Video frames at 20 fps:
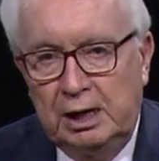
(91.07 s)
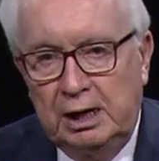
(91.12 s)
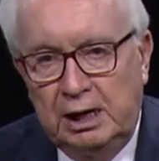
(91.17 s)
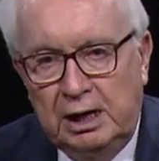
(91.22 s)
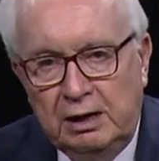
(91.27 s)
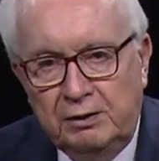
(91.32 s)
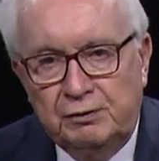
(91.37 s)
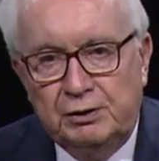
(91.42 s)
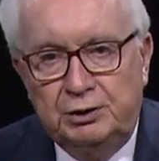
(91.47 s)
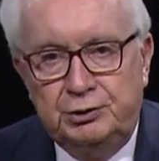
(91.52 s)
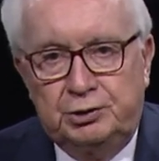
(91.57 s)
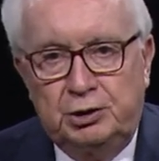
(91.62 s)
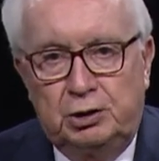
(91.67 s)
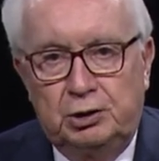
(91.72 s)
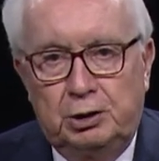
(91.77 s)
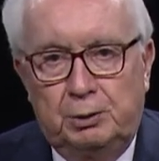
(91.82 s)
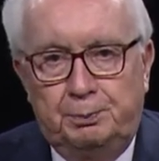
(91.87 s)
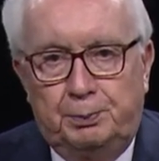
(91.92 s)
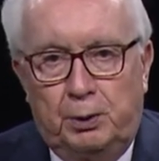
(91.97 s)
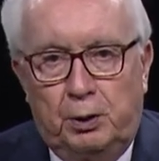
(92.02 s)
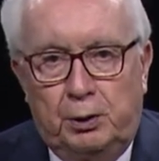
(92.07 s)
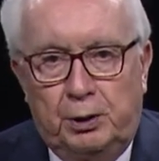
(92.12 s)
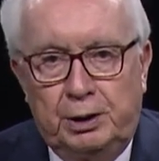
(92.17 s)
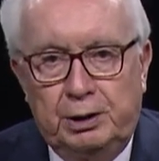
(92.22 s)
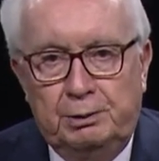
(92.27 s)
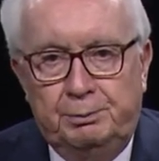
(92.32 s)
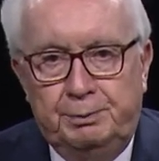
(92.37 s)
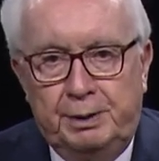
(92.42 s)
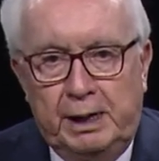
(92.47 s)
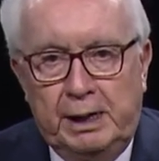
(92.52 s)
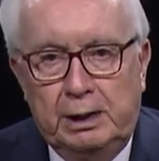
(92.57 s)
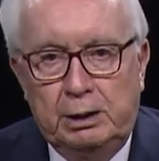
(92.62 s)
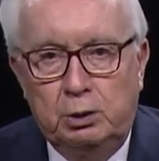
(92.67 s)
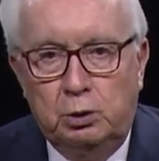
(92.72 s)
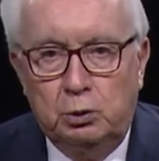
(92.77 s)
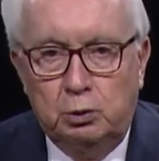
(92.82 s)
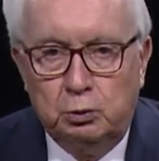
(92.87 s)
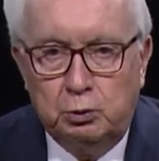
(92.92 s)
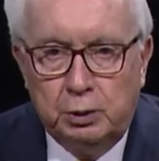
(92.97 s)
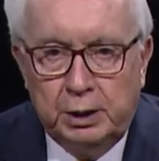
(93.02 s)
even to the point of being
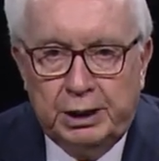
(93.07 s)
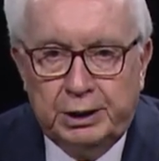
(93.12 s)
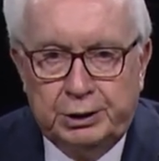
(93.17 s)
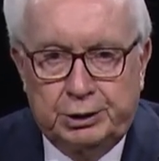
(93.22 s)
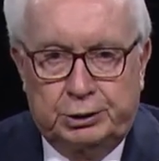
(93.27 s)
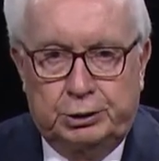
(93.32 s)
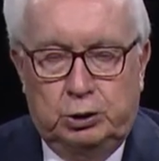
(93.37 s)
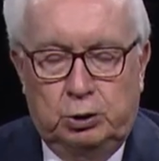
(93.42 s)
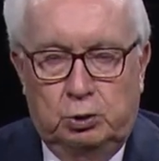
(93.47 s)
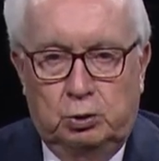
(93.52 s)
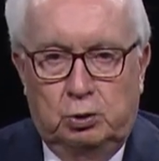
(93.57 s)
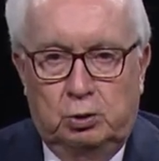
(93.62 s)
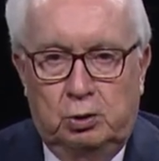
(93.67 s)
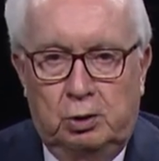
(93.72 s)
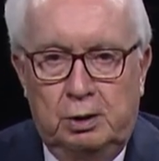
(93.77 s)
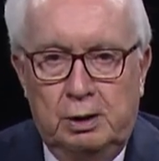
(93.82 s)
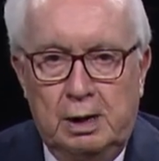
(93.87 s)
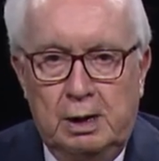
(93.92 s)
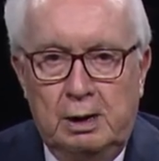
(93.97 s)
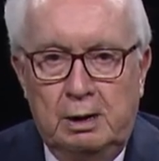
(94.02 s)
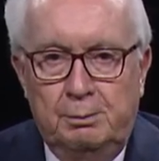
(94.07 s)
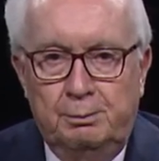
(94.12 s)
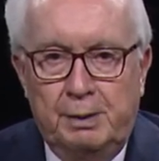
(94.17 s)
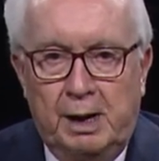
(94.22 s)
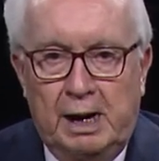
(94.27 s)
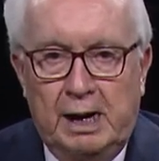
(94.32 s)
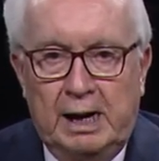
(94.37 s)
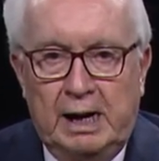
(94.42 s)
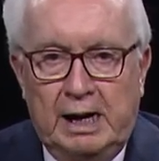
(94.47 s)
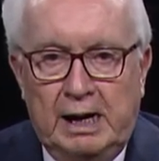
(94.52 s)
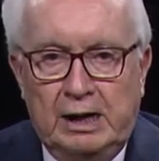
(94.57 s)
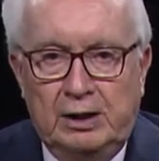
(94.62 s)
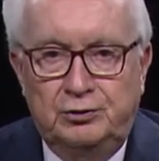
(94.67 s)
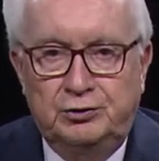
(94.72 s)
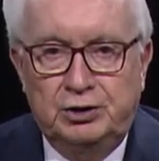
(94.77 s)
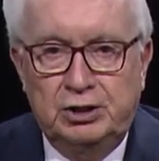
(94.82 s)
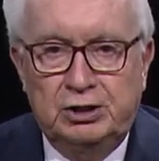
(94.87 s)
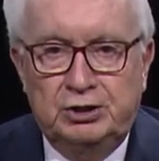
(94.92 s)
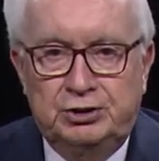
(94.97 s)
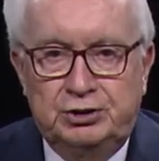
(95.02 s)
ridiculed by
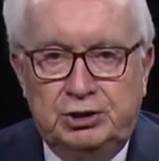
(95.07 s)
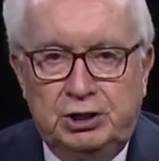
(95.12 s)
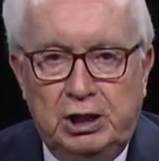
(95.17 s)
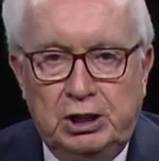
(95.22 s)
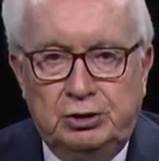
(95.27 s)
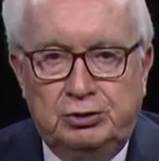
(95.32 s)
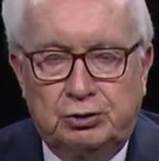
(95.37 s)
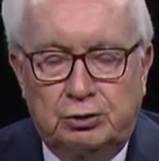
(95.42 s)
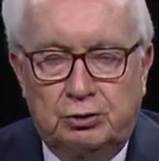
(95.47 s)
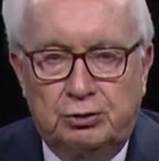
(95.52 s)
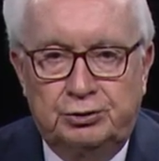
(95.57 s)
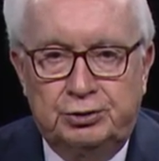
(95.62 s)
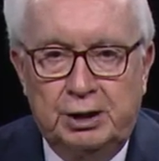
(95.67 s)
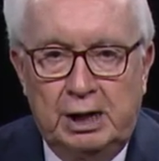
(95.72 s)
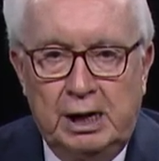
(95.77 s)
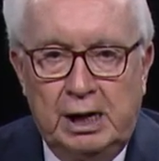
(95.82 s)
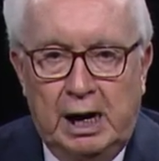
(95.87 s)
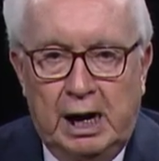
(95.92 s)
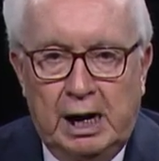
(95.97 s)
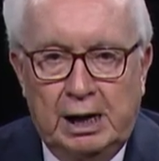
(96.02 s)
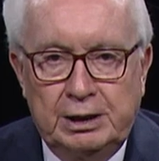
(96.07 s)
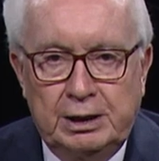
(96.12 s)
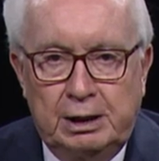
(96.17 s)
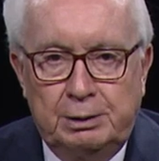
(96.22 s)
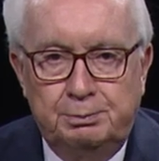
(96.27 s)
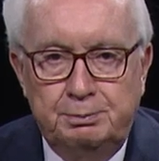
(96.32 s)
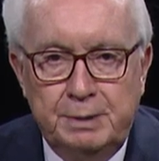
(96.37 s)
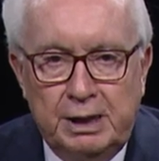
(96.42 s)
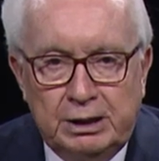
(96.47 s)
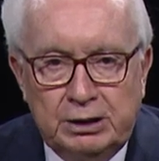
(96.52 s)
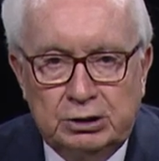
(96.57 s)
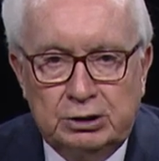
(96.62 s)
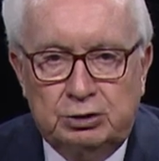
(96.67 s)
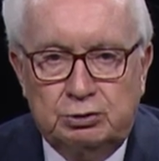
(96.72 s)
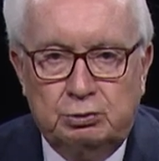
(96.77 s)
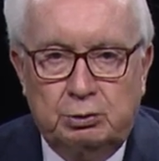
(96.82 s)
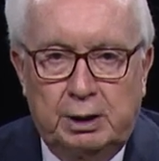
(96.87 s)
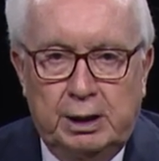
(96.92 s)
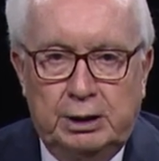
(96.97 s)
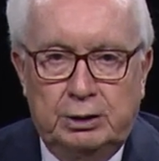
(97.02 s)
atheist teachers and
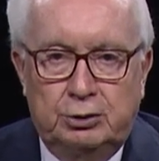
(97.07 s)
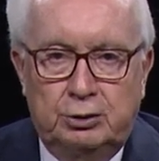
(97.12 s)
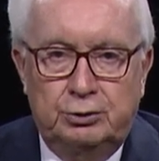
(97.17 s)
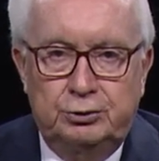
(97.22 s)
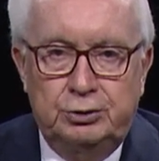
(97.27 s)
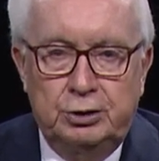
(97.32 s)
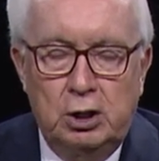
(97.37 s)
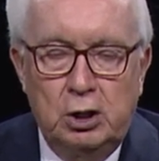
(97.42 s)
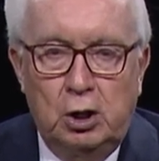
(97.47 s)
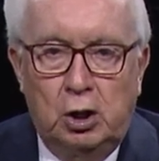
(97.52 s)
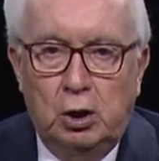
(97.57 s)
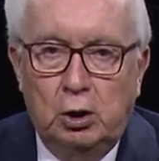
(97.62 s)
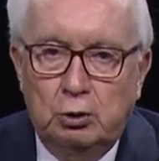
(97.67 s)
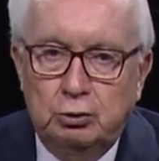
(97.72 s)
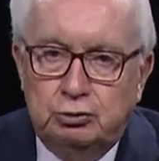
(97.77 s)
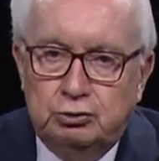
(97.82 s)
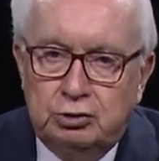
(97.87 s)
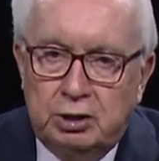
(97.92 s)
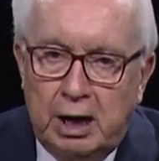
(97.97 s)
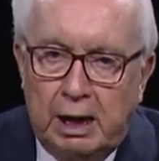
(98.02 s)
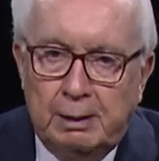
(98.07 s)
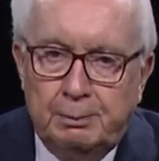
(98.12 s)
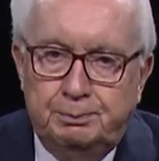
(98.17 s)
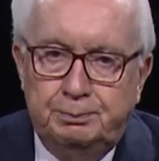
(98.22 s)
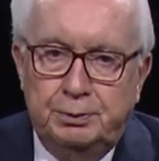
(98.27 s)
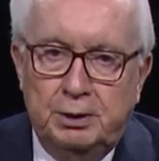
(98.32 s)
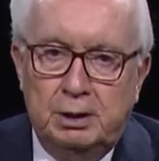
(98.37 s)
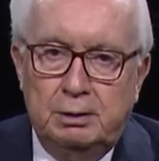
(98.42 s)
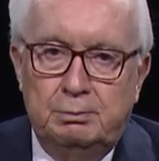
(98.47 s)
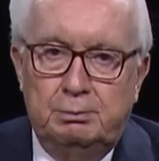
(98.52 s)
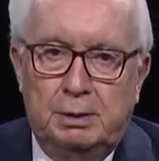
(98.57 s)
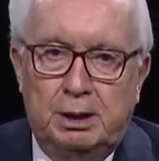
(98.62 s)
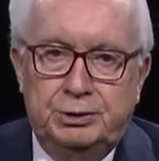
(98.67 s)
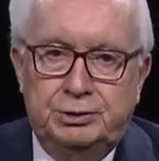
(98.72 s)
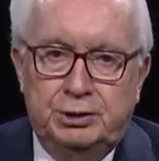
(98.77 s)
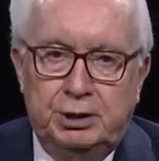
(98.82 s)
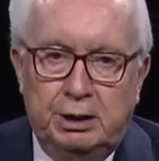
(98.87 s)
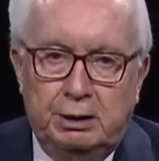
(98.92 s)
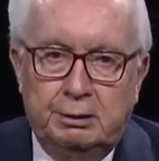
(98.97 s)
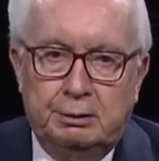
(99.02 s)
administrators who champion
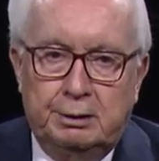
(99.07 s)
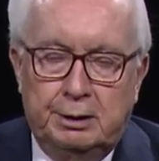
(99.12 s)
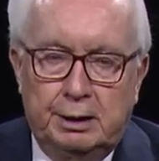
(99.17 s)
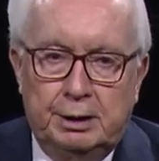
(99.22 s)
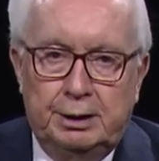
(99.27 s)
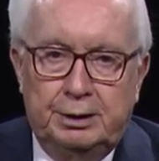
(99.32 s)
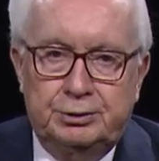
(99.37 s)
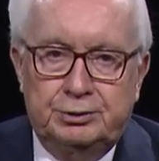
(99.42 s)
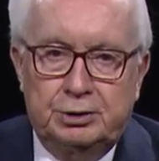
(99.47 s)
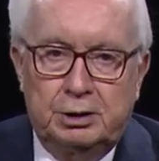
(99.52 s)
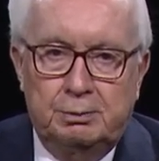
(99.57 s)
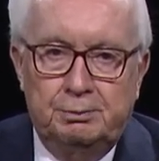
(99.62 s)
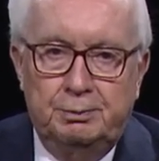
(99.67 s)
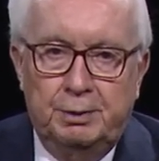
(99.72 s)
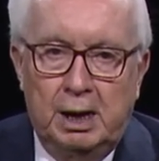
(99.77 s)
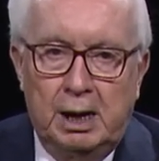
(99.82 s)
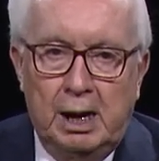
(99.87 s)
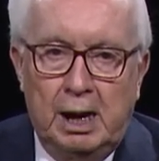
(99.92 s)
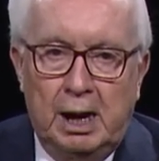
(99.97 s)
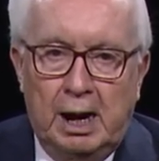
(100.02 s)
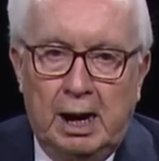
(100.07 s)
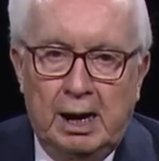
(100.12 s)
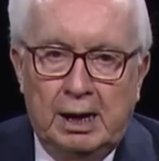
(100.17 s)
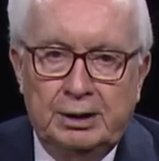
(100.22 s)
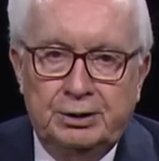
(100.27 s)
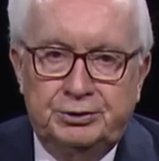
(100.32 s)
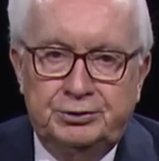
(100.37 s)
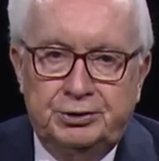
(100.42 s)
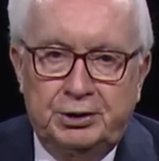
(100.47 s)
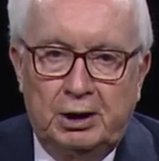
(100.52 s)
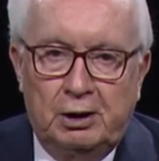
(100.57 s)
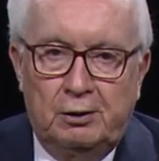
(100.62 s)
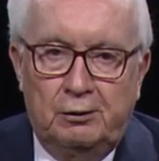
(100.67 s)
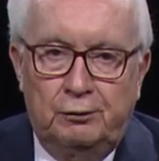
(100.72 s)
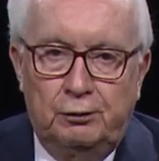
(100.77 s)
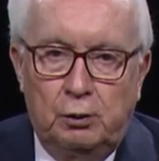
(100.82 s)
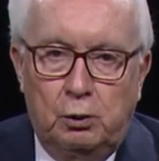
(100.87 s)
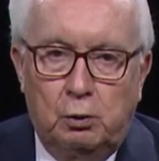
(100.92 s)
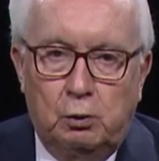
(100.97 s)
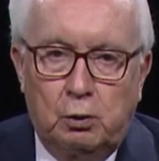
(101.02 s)
materialism and
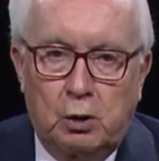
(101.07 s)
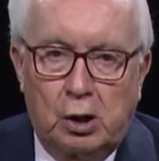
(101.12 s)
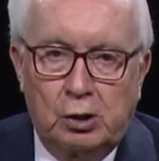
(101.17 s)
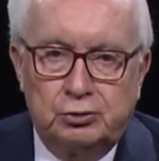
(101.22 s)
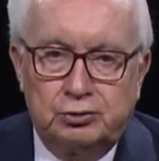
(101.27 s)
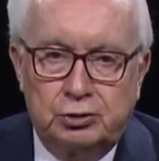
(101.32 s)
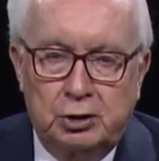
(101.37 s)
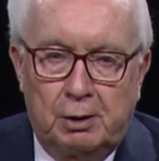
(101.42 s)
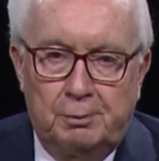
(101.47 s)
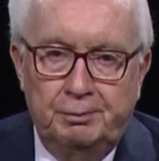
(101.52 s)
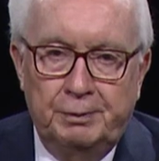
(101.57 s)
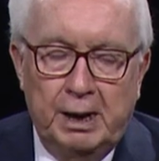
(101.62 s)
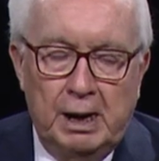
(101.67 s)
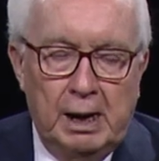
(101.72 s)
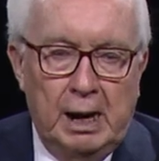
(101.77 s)
self-worship.